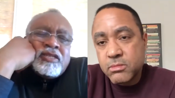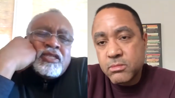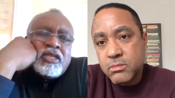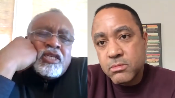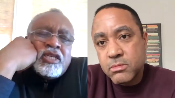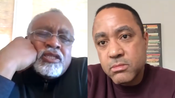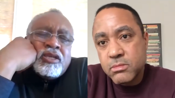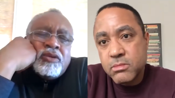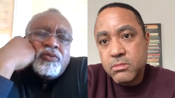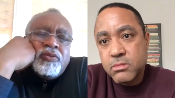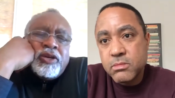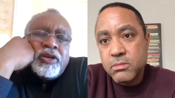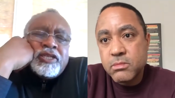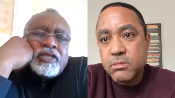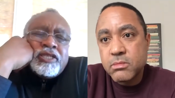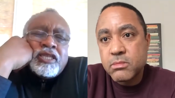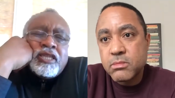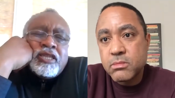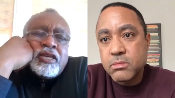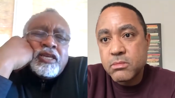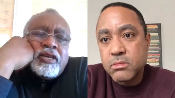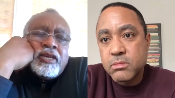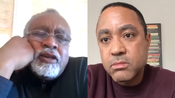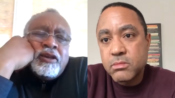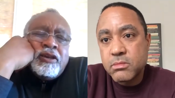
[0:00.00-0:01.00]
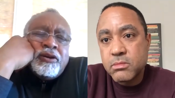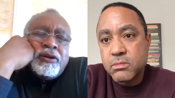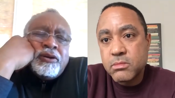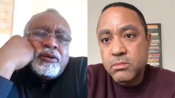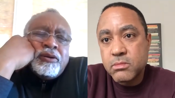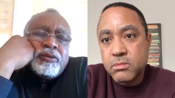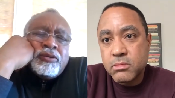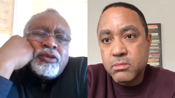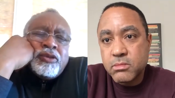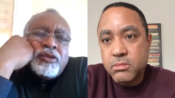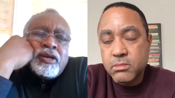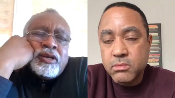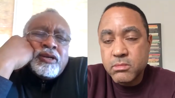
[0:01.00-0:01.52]
Speaker 1: just a race thing
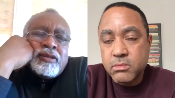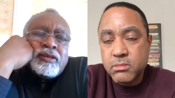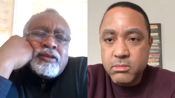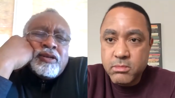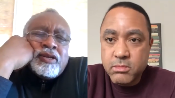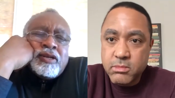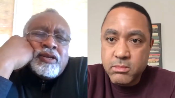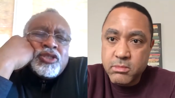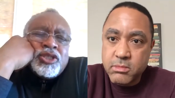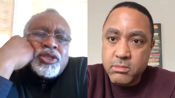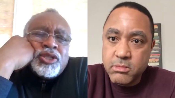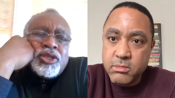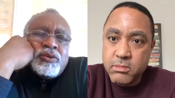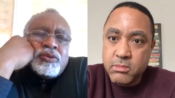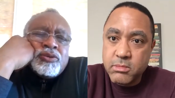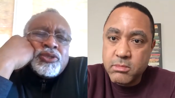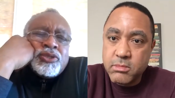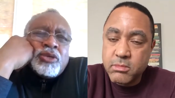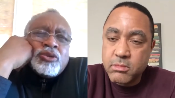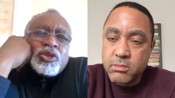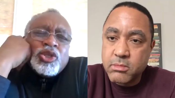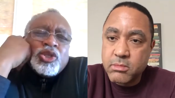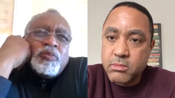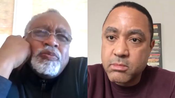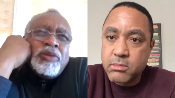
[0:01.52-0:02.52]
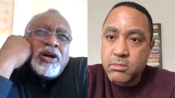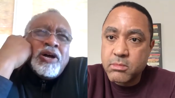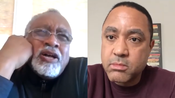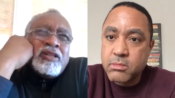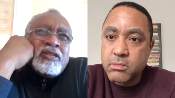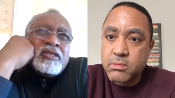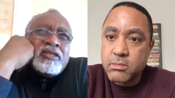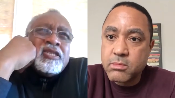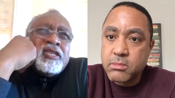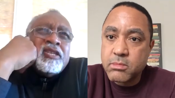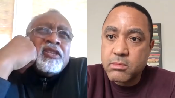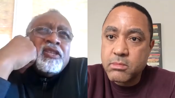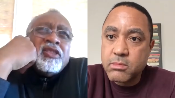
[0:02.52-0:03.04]
here, uh, a general social
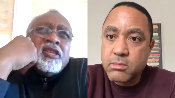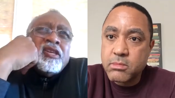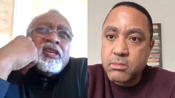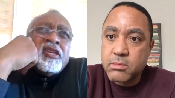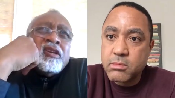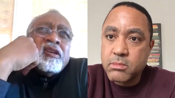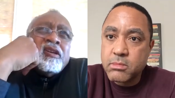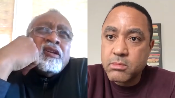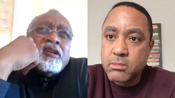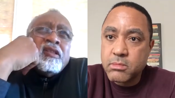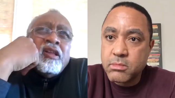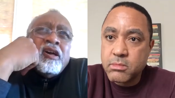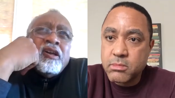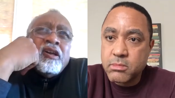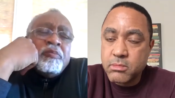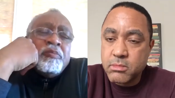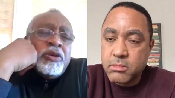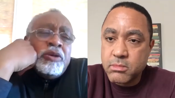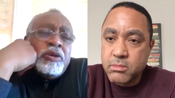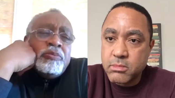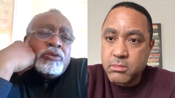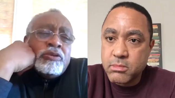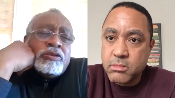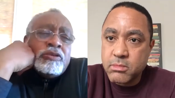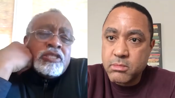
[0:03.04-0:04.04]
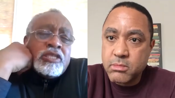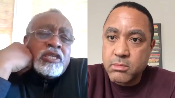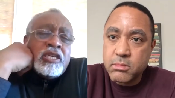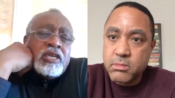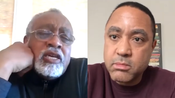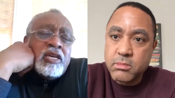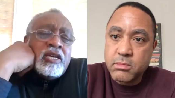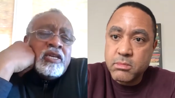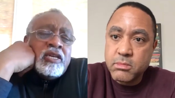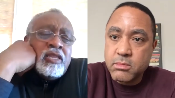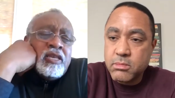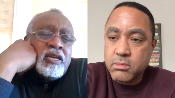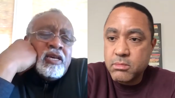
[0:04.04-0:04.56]
policy thing. A lot of people are
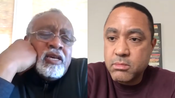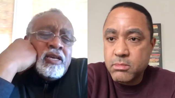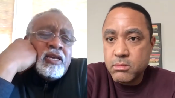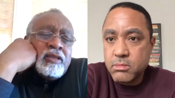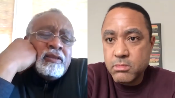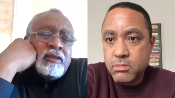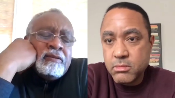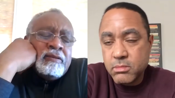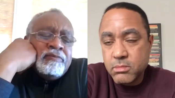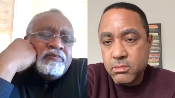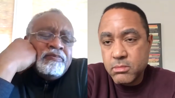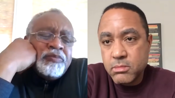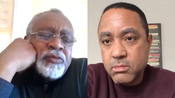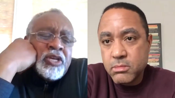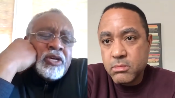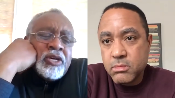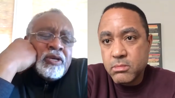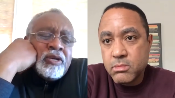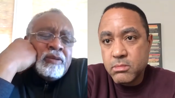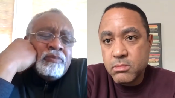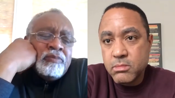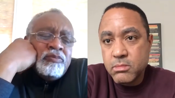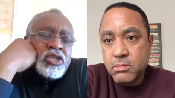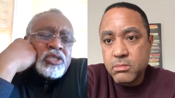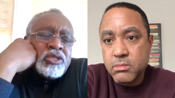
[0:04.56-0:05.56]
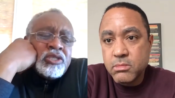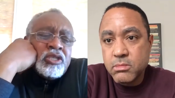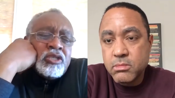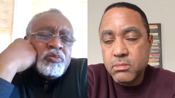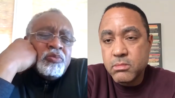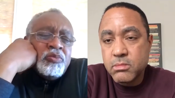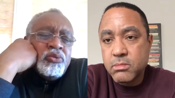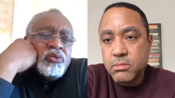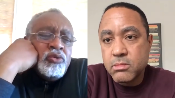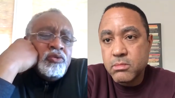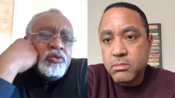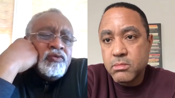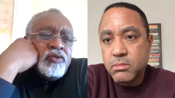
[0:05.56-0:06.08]
saying that um, this is
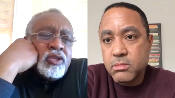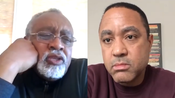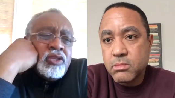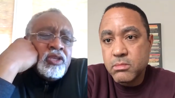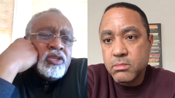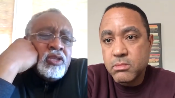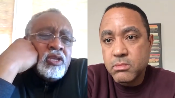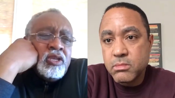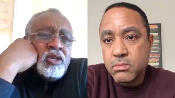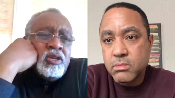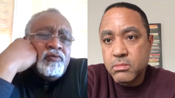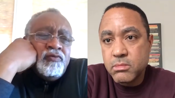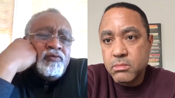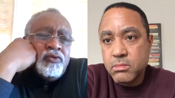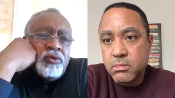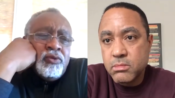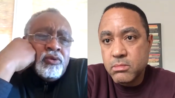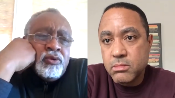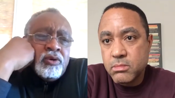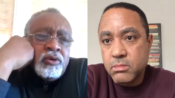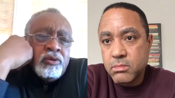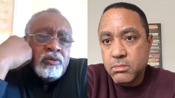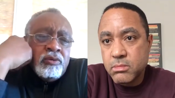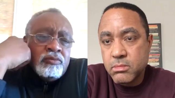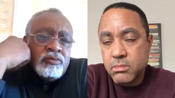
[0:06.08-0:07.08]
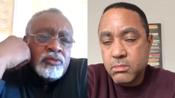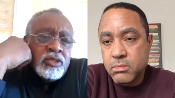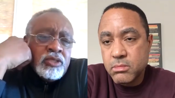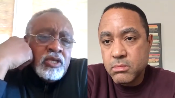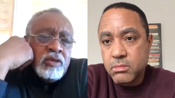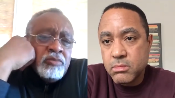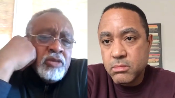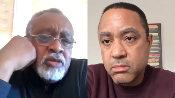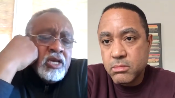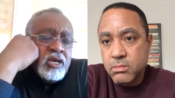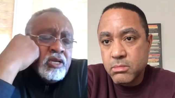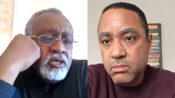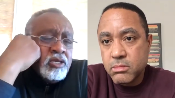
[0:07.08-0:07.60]
proving the need for
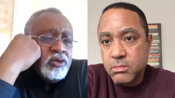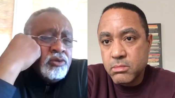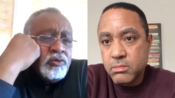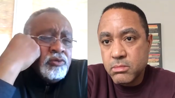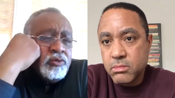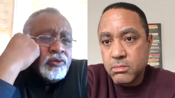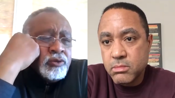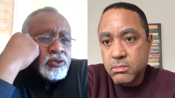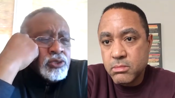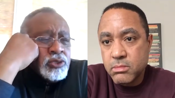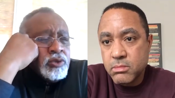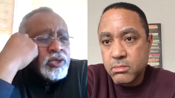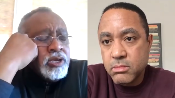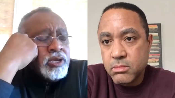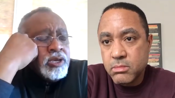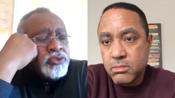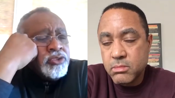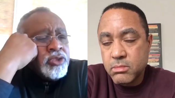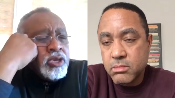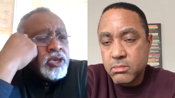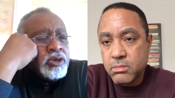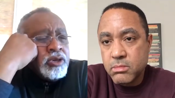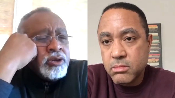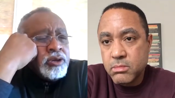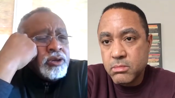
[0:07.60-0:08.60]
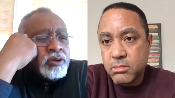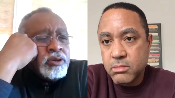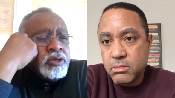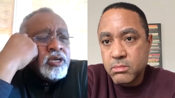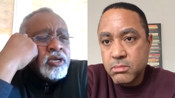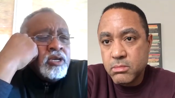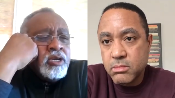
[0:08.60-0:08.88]
some kind of universal health care